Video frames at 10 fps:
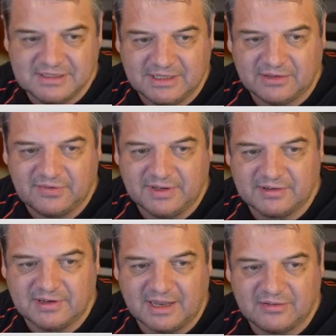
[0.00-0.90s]
It's fixed
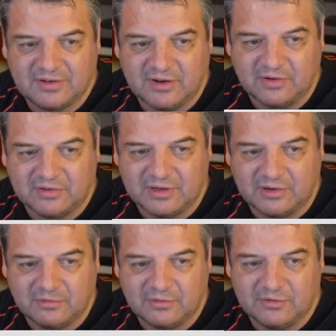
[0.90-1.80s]
in that cell, so
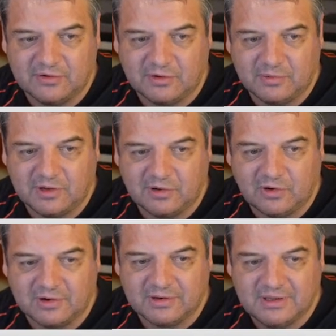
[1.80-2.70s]
you want to
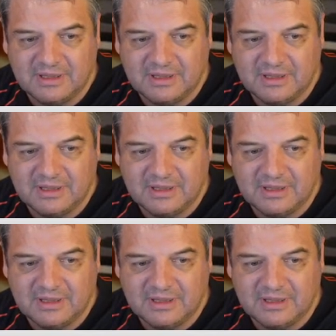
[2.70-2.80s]
lock